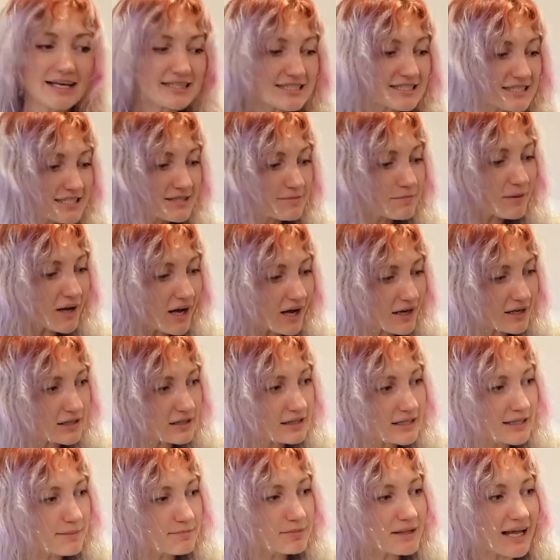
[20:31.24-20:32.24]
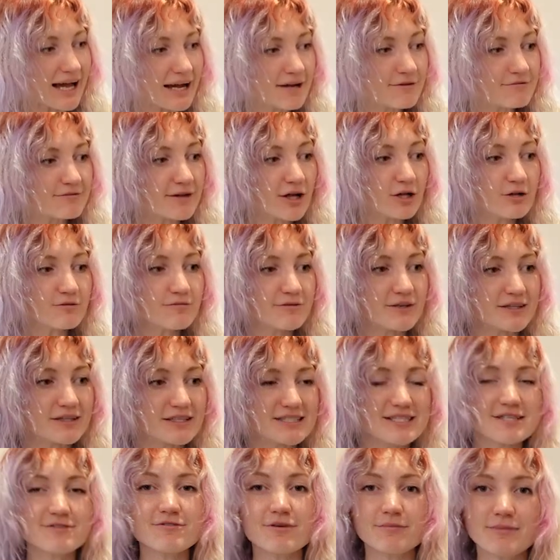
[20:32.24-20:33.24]
It's sparkly black velvet.
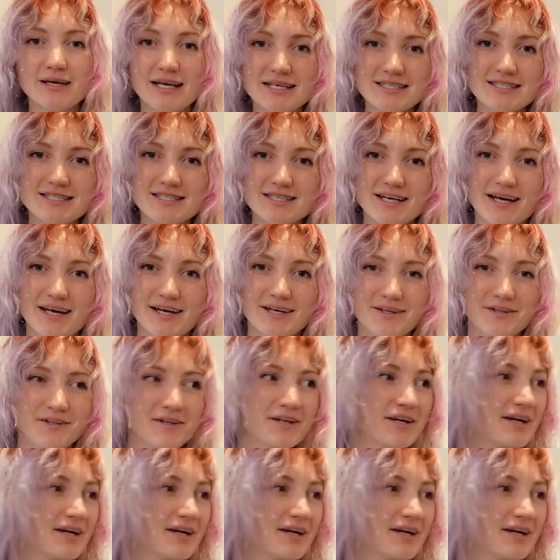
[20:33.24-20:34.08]
This is from Yes Style.